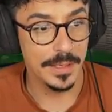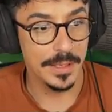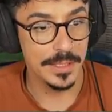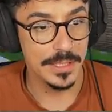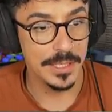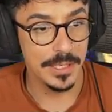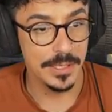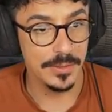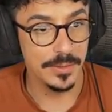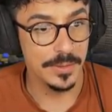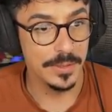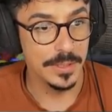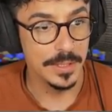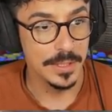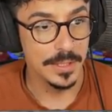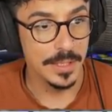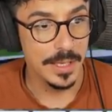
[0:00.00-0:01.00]
I do.
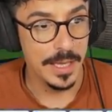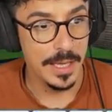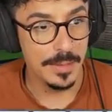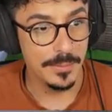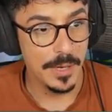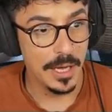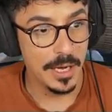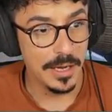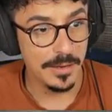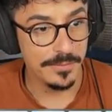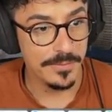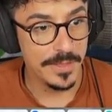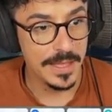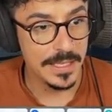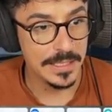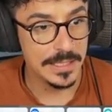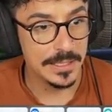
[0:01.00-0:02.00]
Um, I love
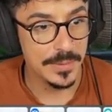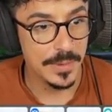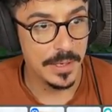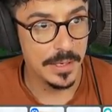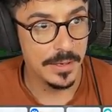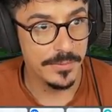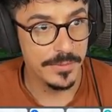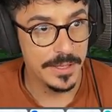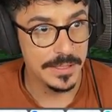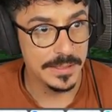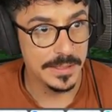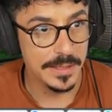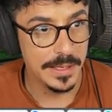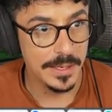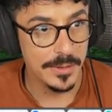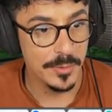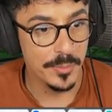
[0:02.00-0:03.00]
these as well. I love these in
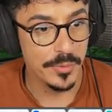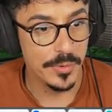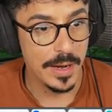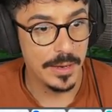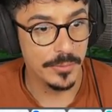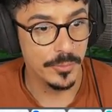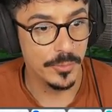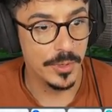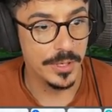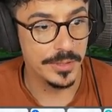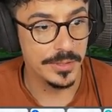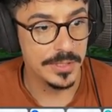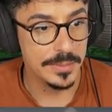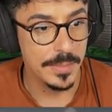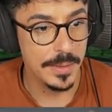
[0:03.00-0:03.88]
the little brown ones.